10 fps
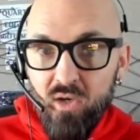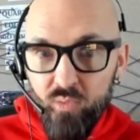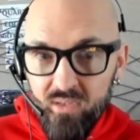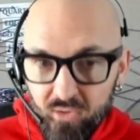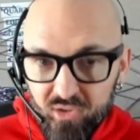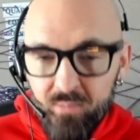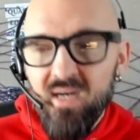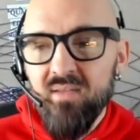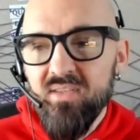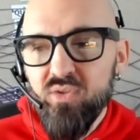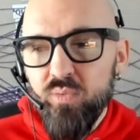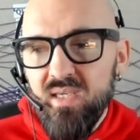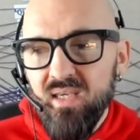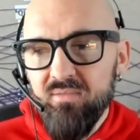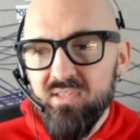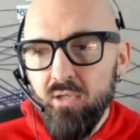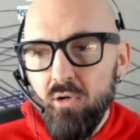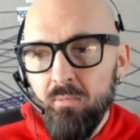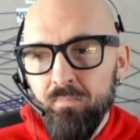We'd learn about it this week if so.